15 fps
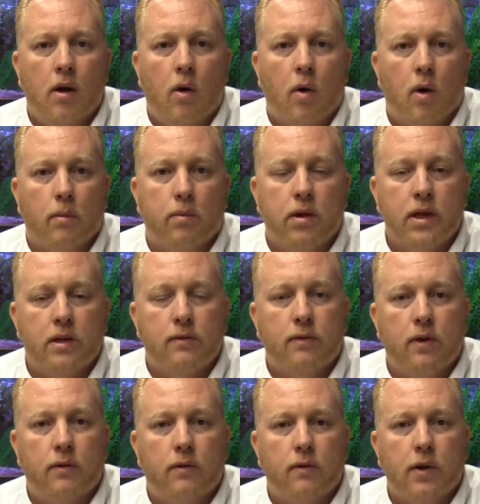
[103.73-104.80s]
or please
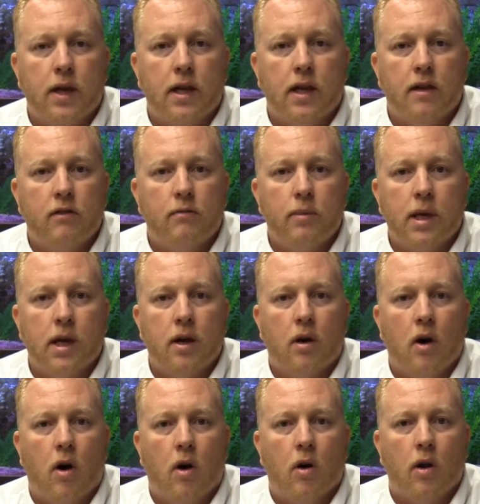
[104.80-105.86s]
feel free to give me a
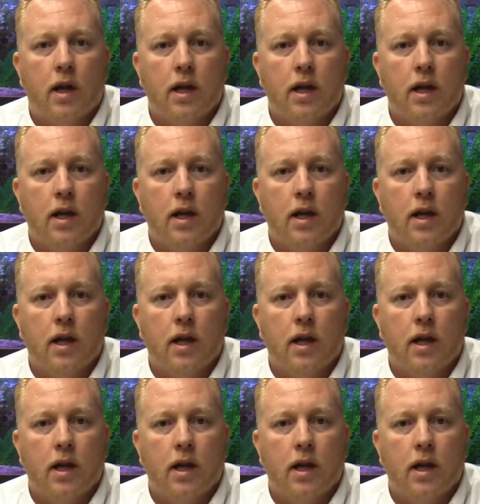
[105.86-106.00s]
call.